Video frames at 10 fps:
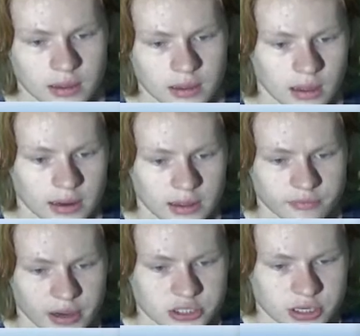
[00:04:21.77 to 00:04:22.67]
A lot of
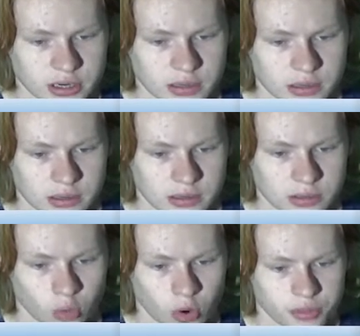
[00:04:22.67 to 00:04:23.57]
convection
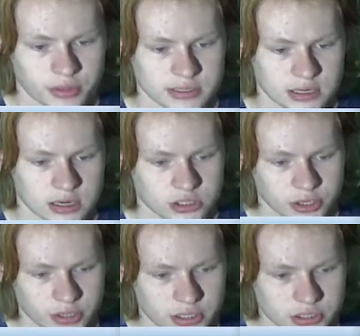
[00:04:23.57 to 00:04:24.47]
north of the center of
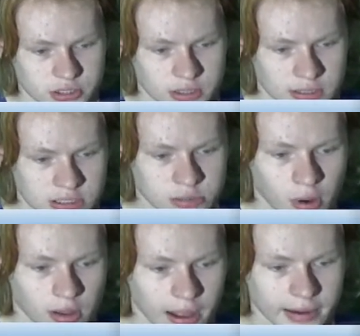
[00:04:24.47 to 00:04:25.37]
circulation.
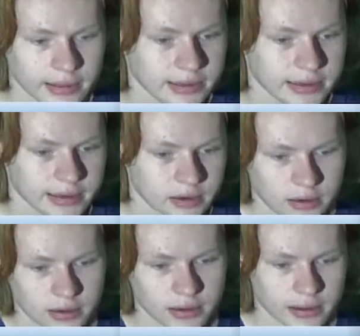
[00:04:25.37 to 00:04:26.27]
Small island here.
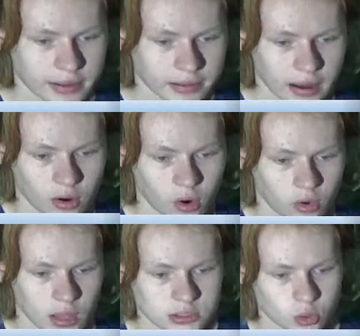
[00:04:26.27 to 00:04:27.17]
Again, not a whole
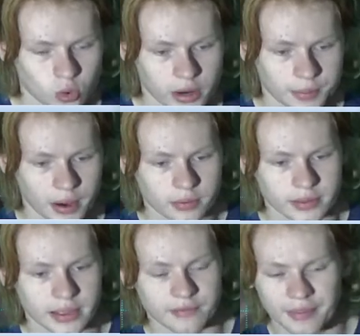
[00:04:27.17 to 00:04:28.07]
lot to worry
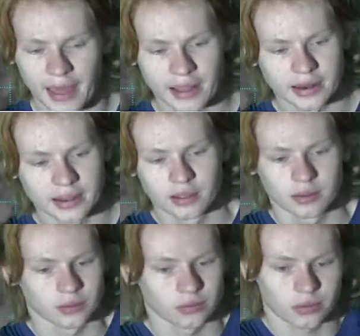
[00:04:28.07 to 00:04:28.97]
about, given that
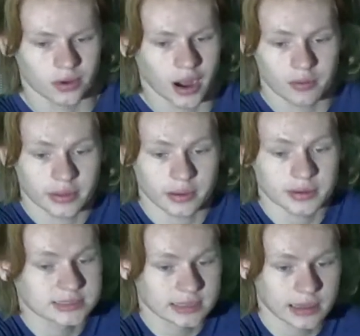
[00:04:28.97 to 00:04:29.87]
they're not really going to
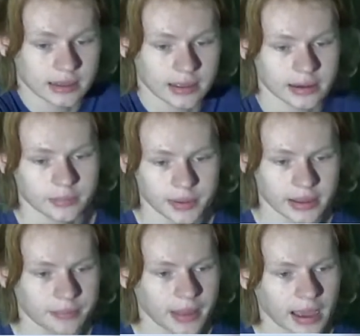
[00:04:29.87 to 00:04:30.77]
be seeing any big
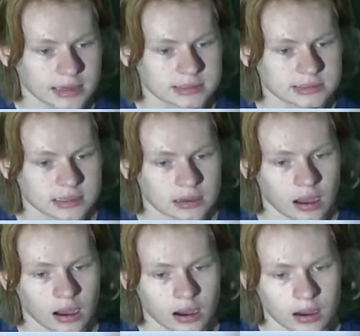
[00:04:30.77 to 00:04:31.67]
impacts
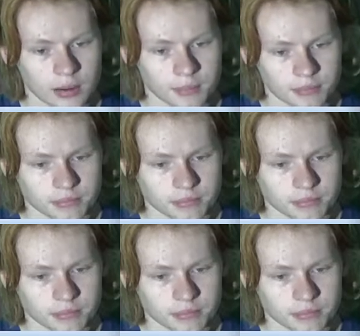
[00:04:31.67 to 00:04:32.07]
from